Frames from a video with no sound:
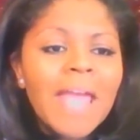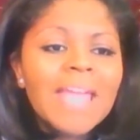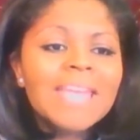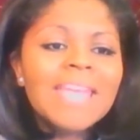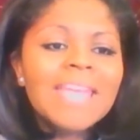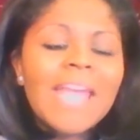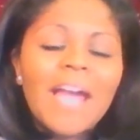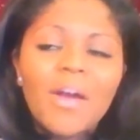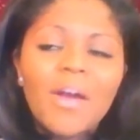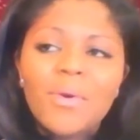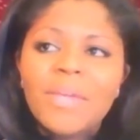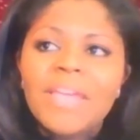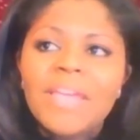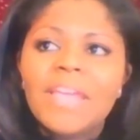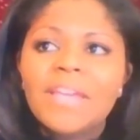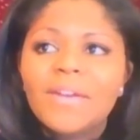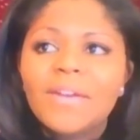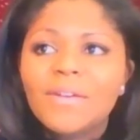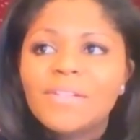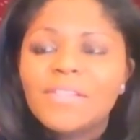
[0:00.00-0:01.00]
Now,
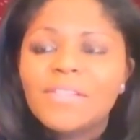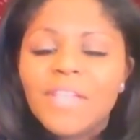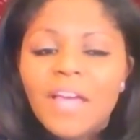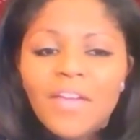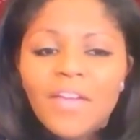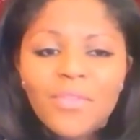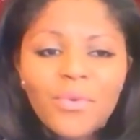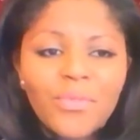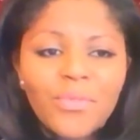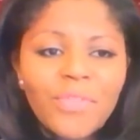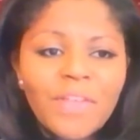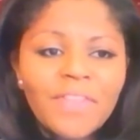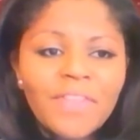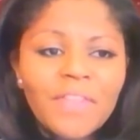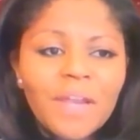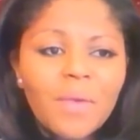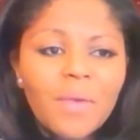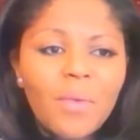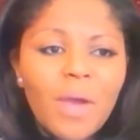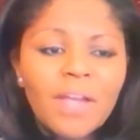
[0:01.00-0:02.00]
here's the other thing
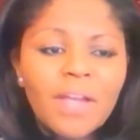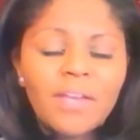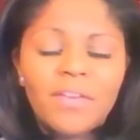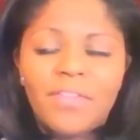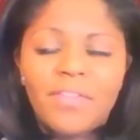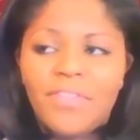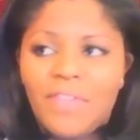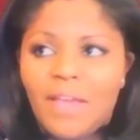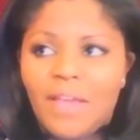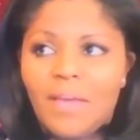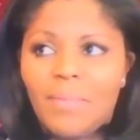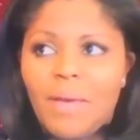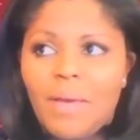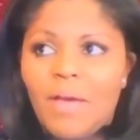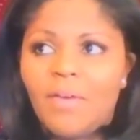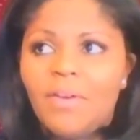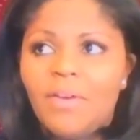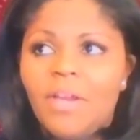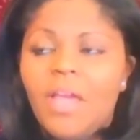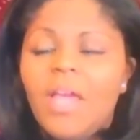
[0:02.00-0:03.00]
that I want you to think about.